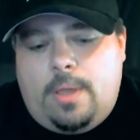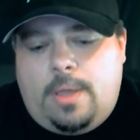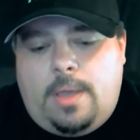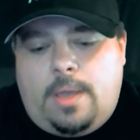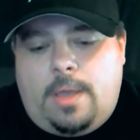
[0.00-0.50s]

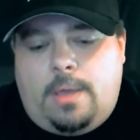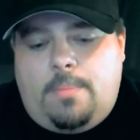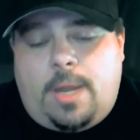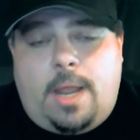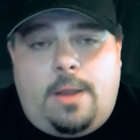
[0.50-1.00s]

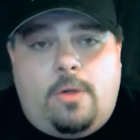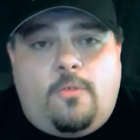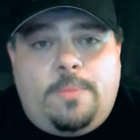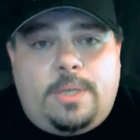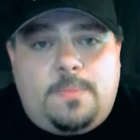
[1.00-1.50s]
but I know
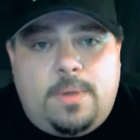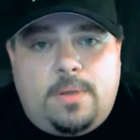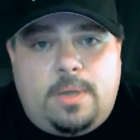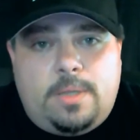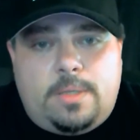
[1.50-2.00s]
from
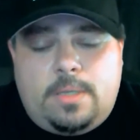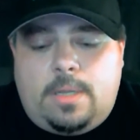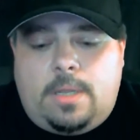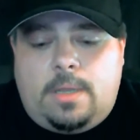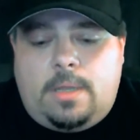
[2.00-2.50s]
experience
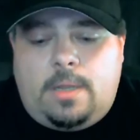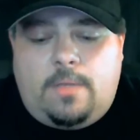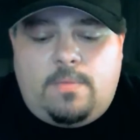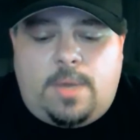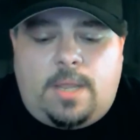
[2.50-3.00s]
and
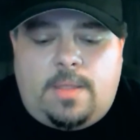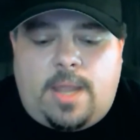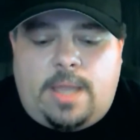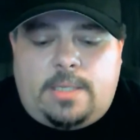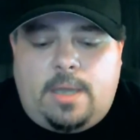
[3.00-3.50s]
everybody that
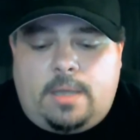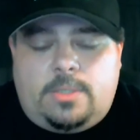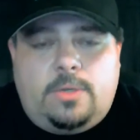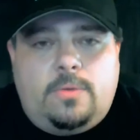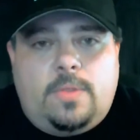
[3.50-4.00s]
I talk
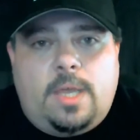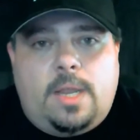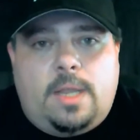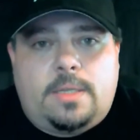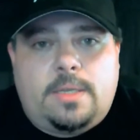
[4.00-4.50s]
to that
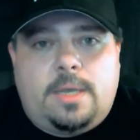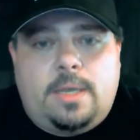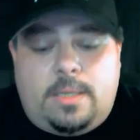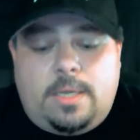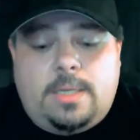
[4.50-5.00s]

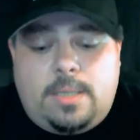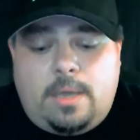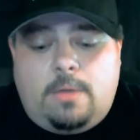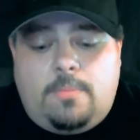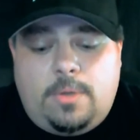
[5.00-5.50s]
it does
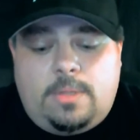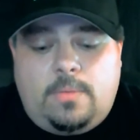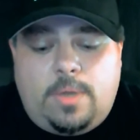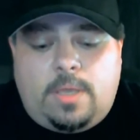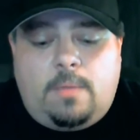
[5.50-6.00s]
help with the
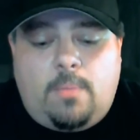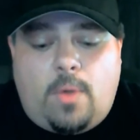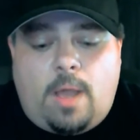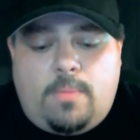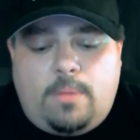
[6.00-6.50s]
wicking
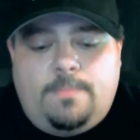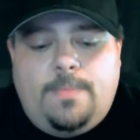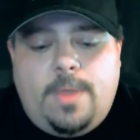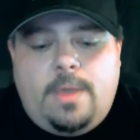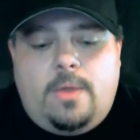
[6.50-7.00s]
problem
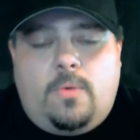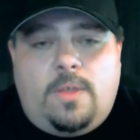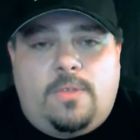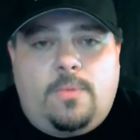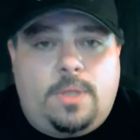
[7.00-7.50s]

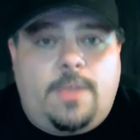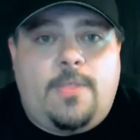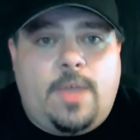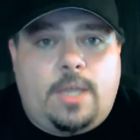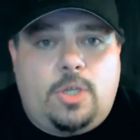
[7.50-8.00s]
with really
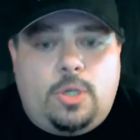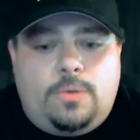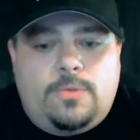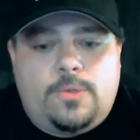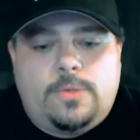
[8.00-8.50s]
thick
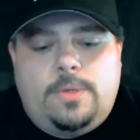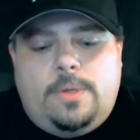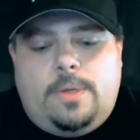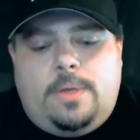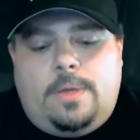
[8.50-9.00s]
juice.
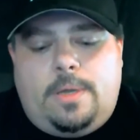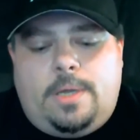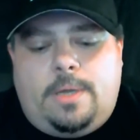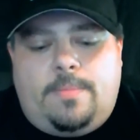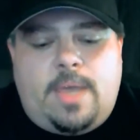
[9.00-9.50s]

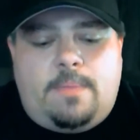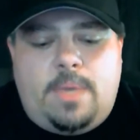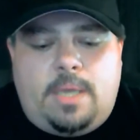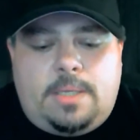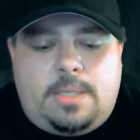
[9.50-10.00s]
That
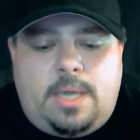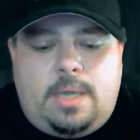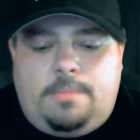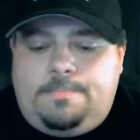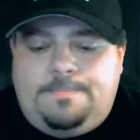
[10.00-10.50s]
being
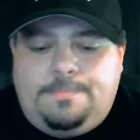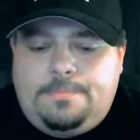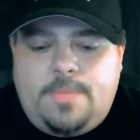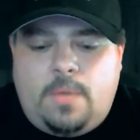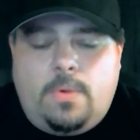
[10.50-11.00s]
said,
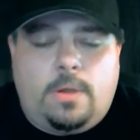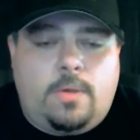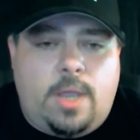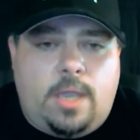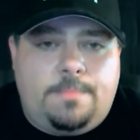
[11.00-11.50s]
they work
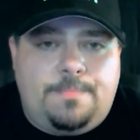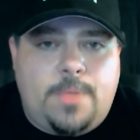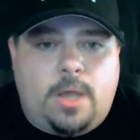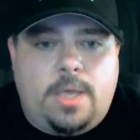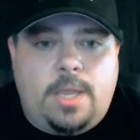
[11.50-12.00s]
great.
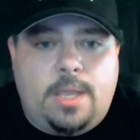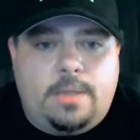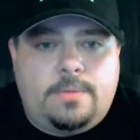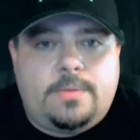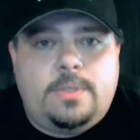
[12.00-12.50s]
I'll hit it.
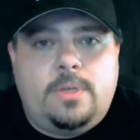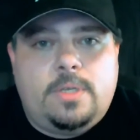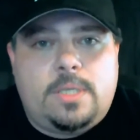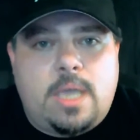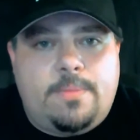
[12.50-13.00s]
You can
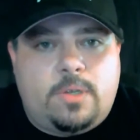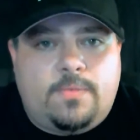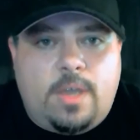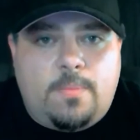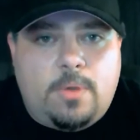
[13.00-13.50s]
see how much
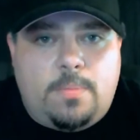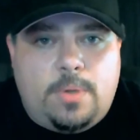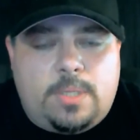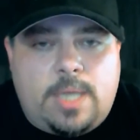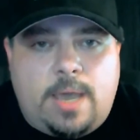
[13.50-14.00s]
vapor it
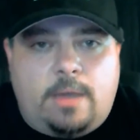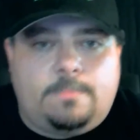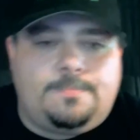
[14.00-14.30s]
puts out.